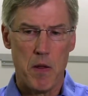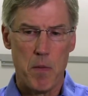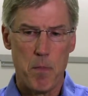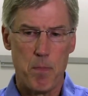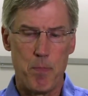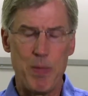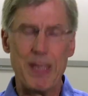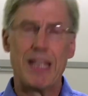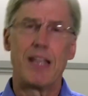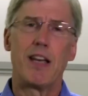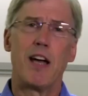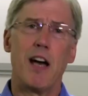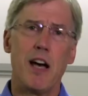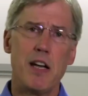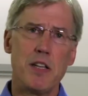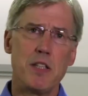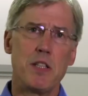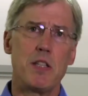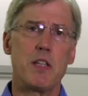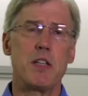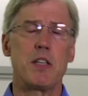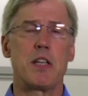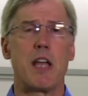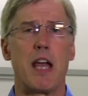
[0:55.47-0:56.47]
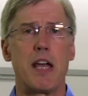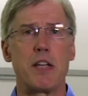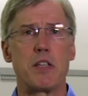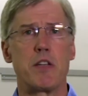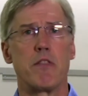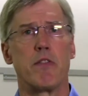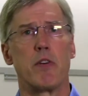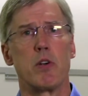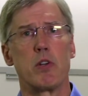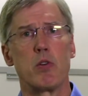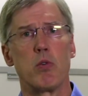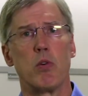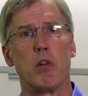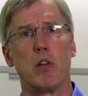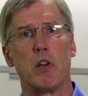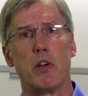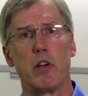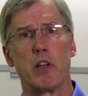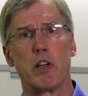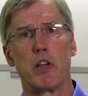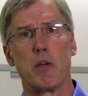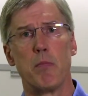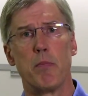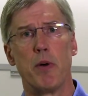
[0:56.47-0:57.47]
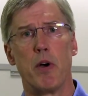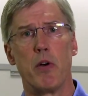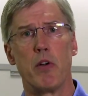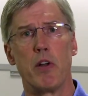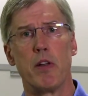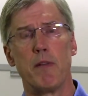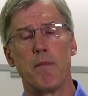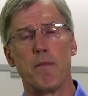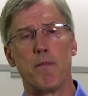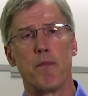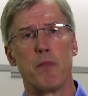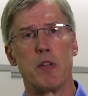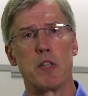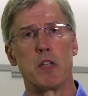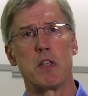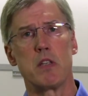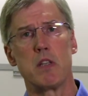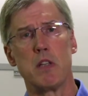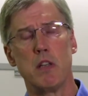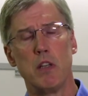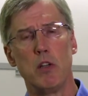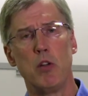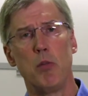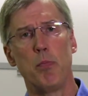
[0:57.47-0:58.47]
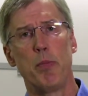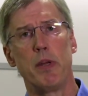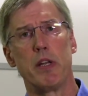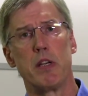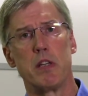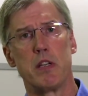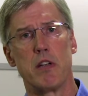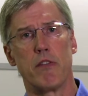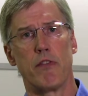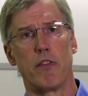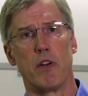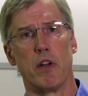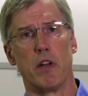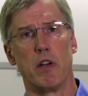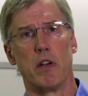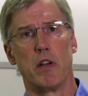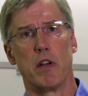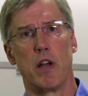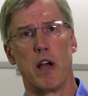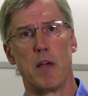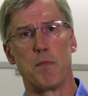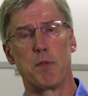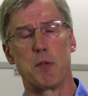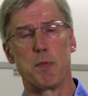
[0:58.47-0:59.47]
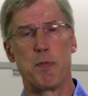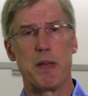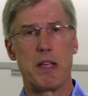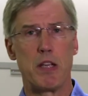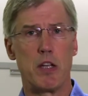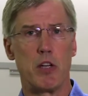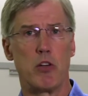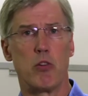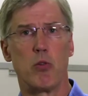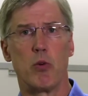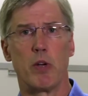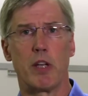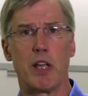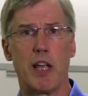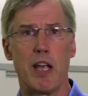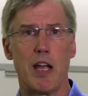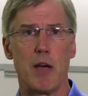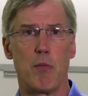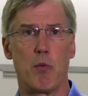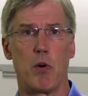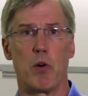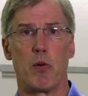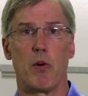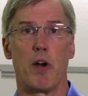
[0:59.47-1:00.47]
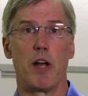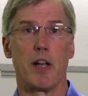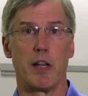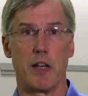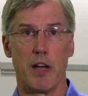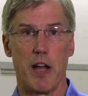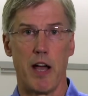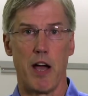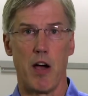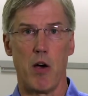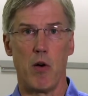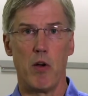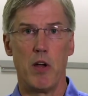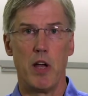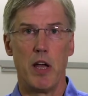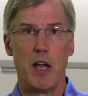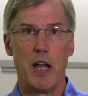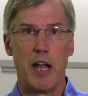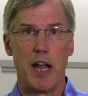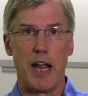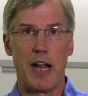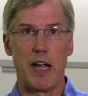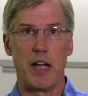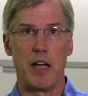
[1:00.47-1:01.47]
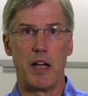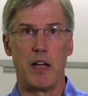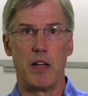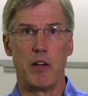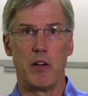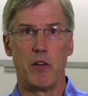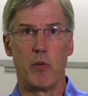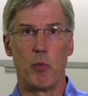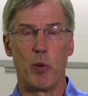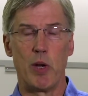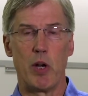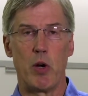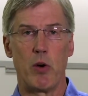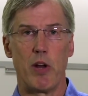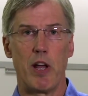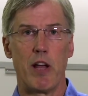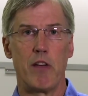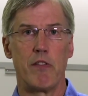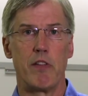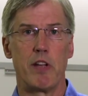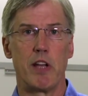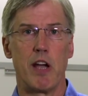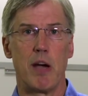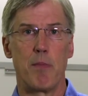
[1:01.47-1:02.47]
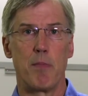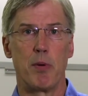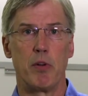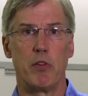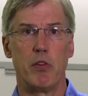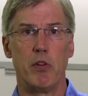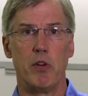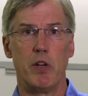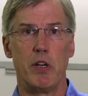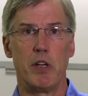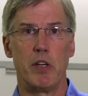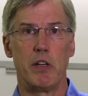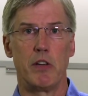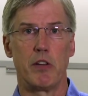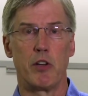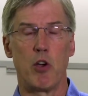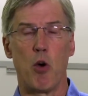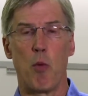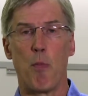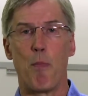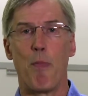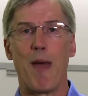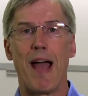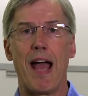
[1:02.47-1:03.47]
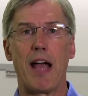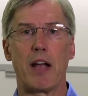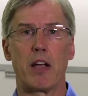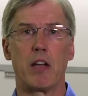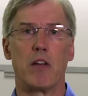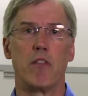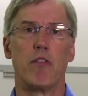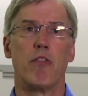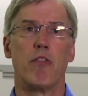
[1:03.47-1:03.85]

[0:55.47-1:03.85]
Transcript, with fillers: Because this has a virtual learning component, this is a little bit different. I'm speaking to a camera right now and we don't have the opportunity to go back and